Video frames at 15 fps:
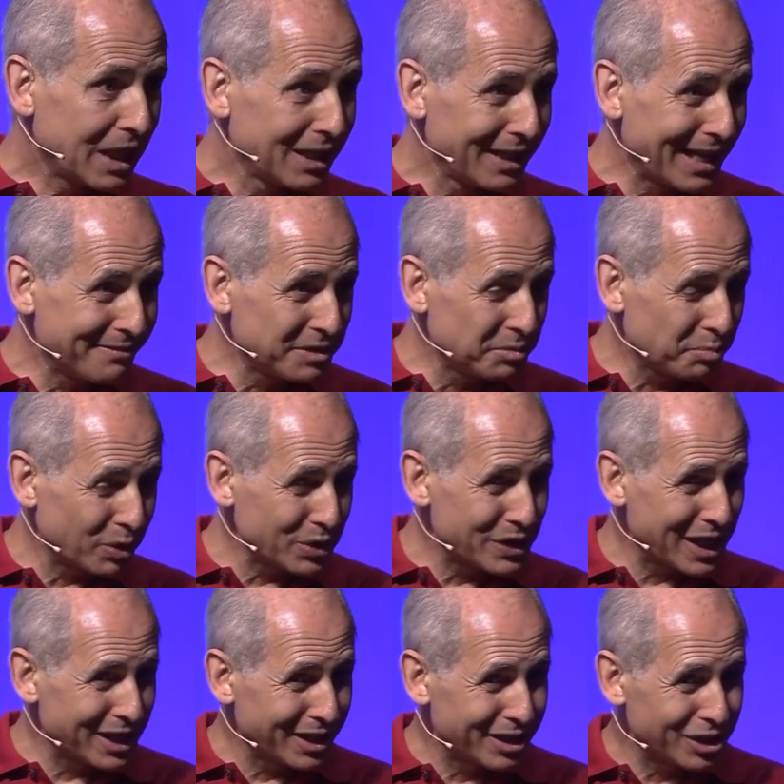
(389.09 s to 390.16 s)

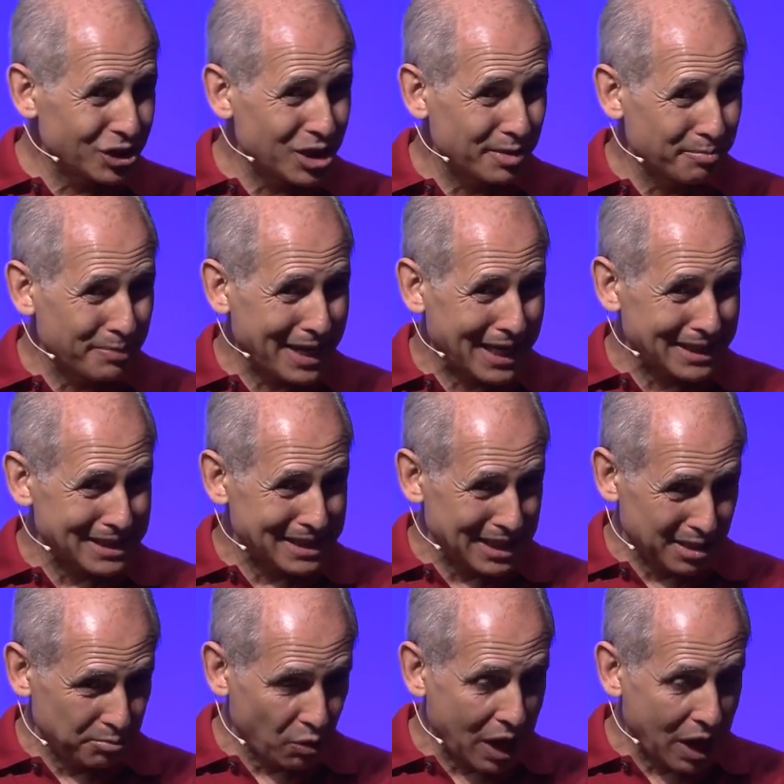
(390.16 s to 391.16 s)
11% of the chimpanzee